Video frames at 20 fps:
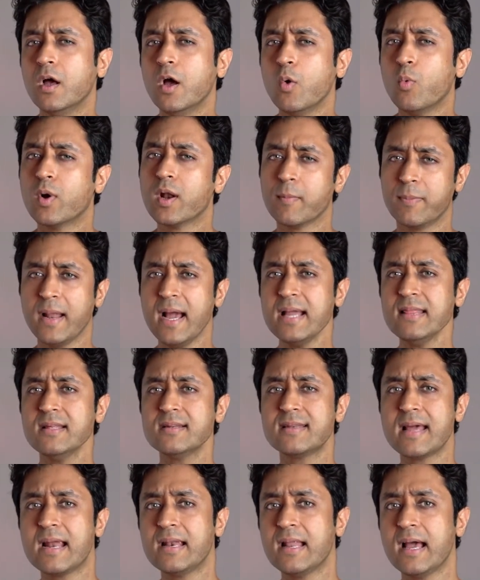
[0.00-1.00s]
When applying, the
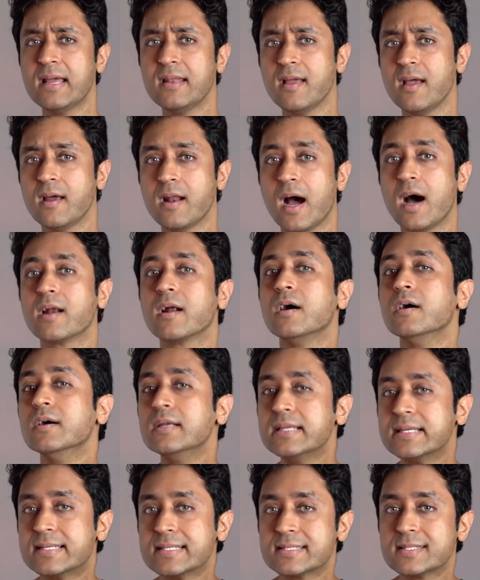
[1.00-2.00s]
deadline here are
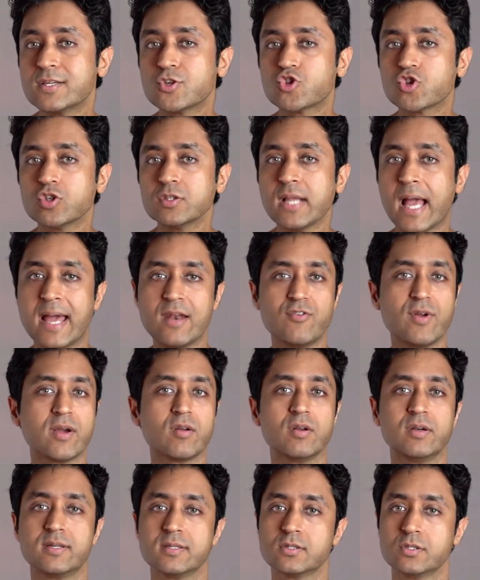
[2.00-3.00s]
early decision and
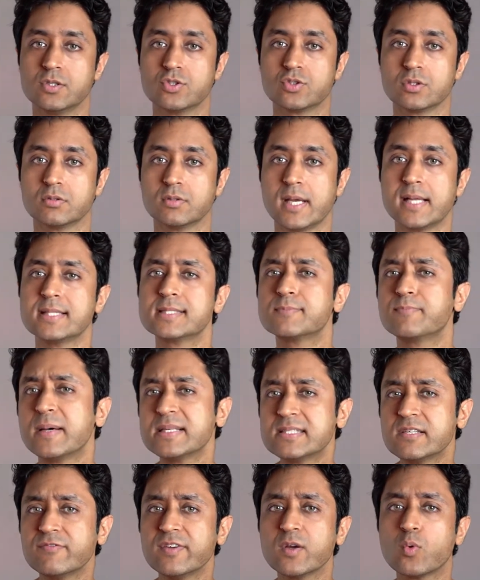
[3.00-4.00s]
regular decision and
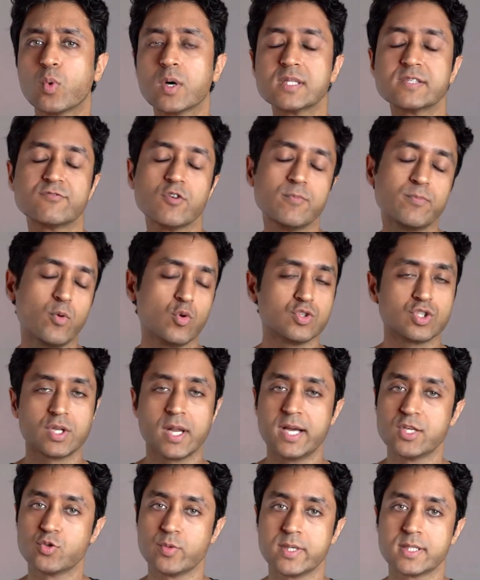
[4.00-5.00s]
specific ones for
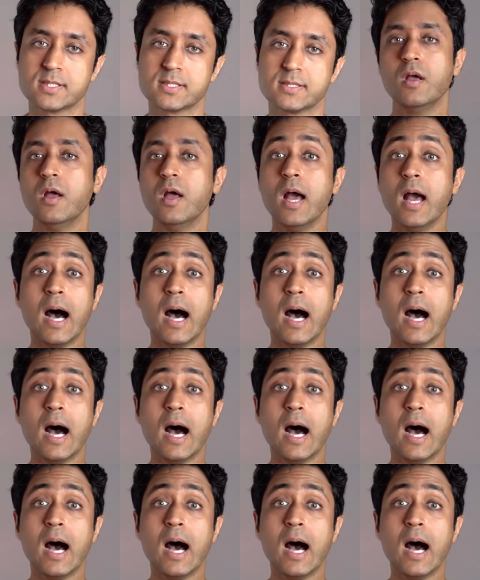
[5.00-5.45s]
postgraduates.